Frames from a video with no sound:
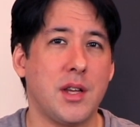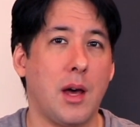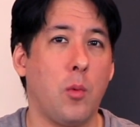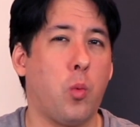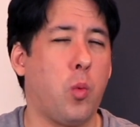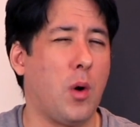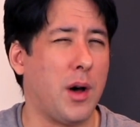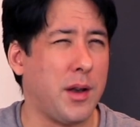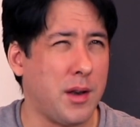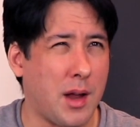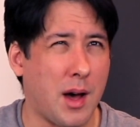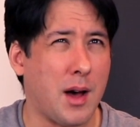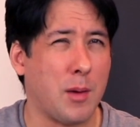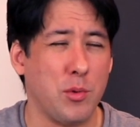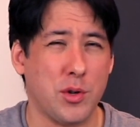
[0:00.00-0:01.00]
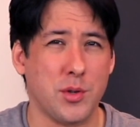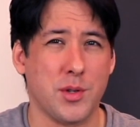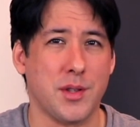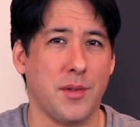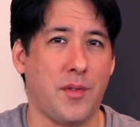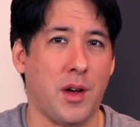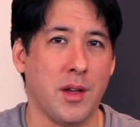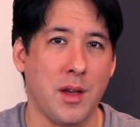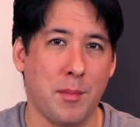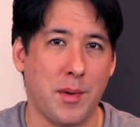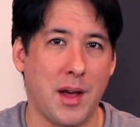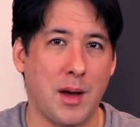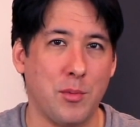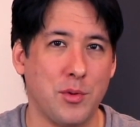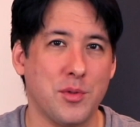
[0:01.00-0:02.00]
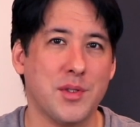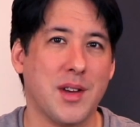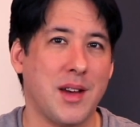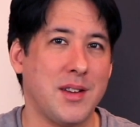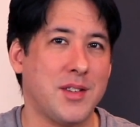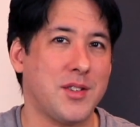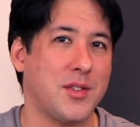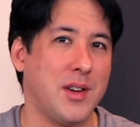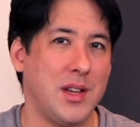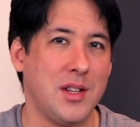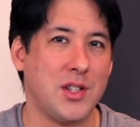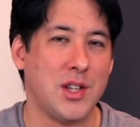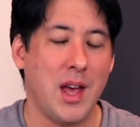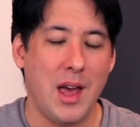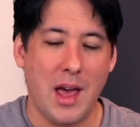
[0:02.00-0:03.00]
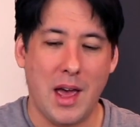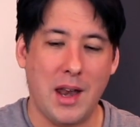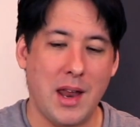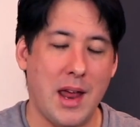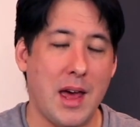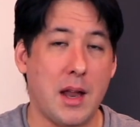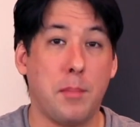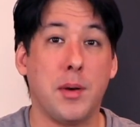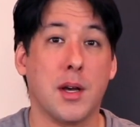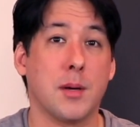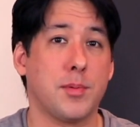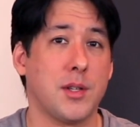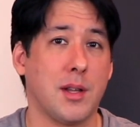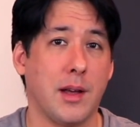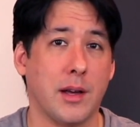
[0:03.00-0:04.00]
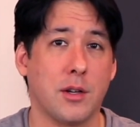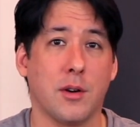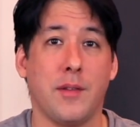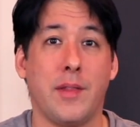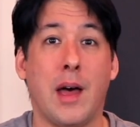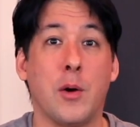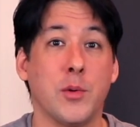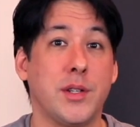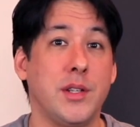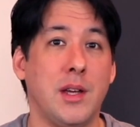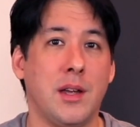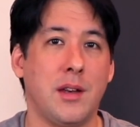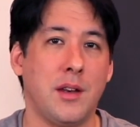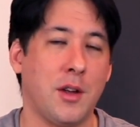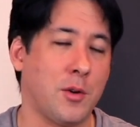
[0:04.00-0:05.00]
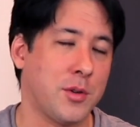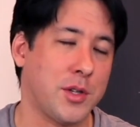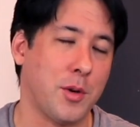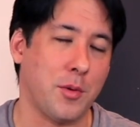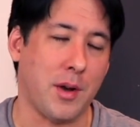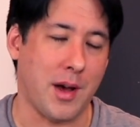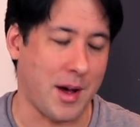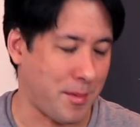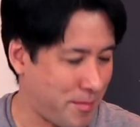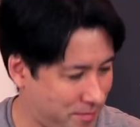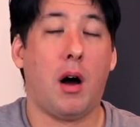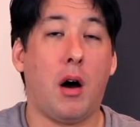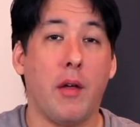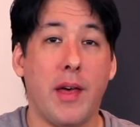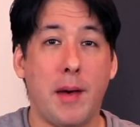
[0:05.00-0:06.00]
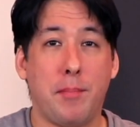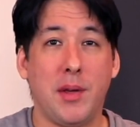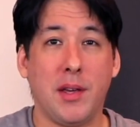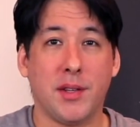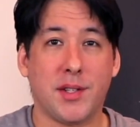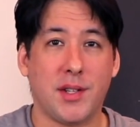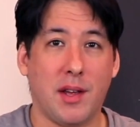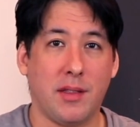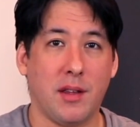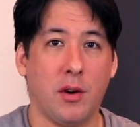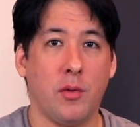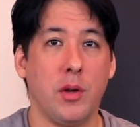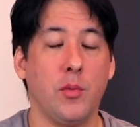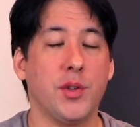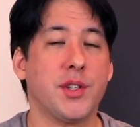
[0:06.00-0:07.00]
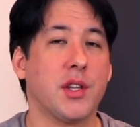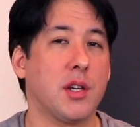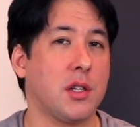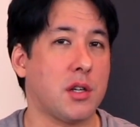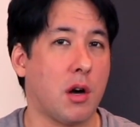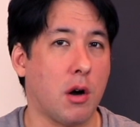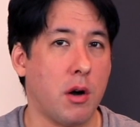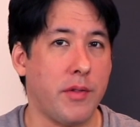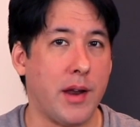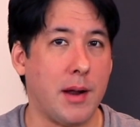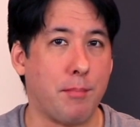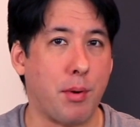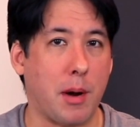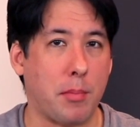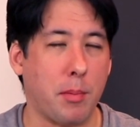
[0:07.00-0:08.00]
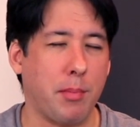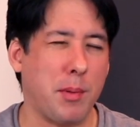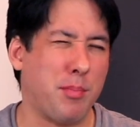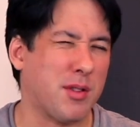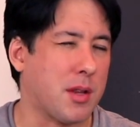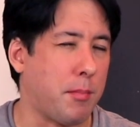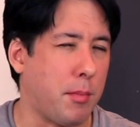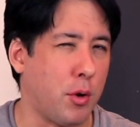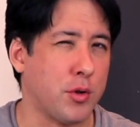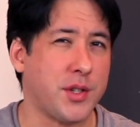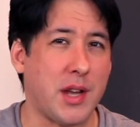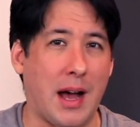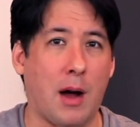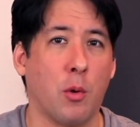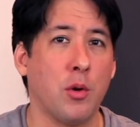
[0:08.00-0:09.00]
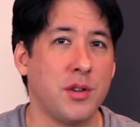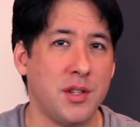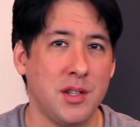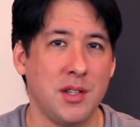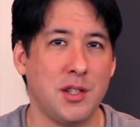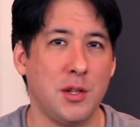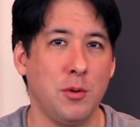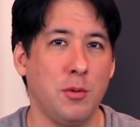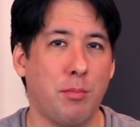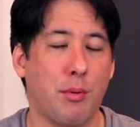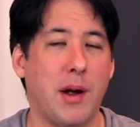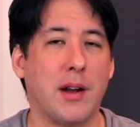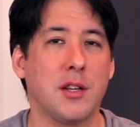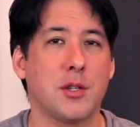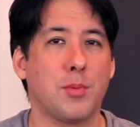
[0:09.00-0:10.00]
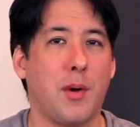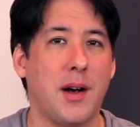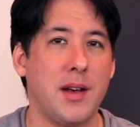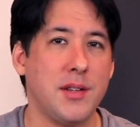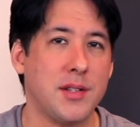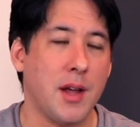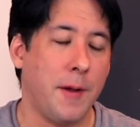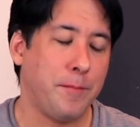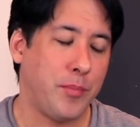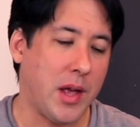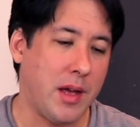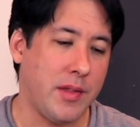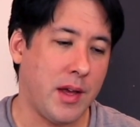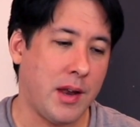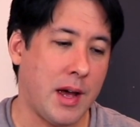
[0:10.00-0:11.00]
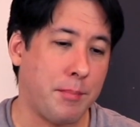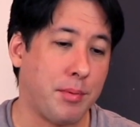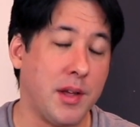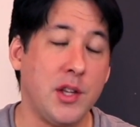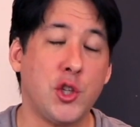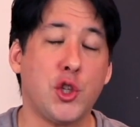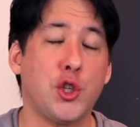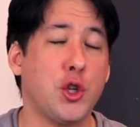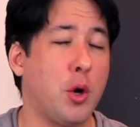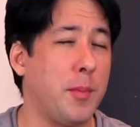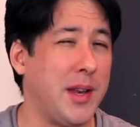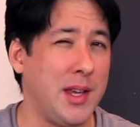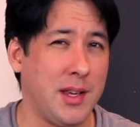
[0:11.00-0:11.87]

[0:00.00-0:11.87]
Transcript: had one knob, which was the volume knob, which was kind of strange, and it had a pickup selector, and that was it, no tone knob. All that being said, though, it was the guitar that I probably put the most hours into, practice-wise, and then I played so many